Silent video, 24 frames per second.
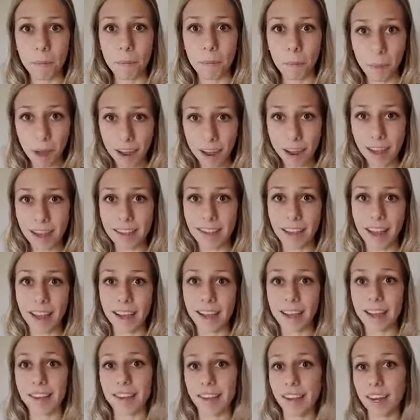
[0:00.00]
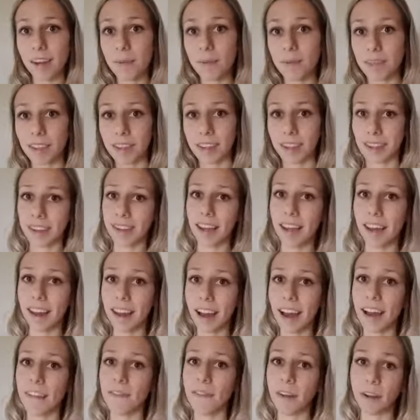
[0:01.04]
But as I continuously did it,
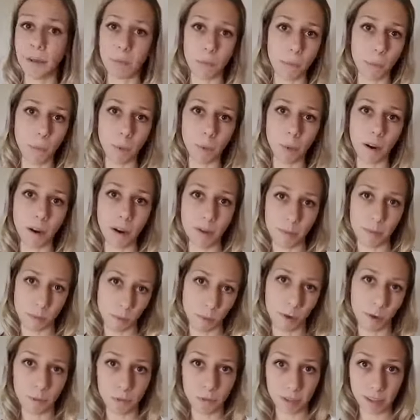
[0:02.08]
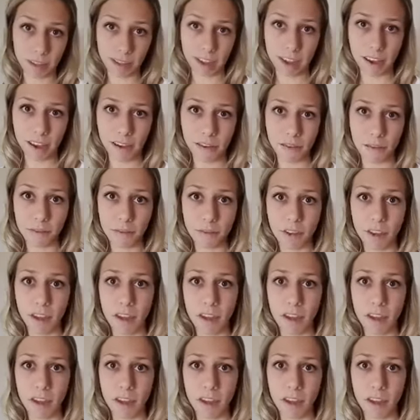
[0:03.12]
I felt more and more relief.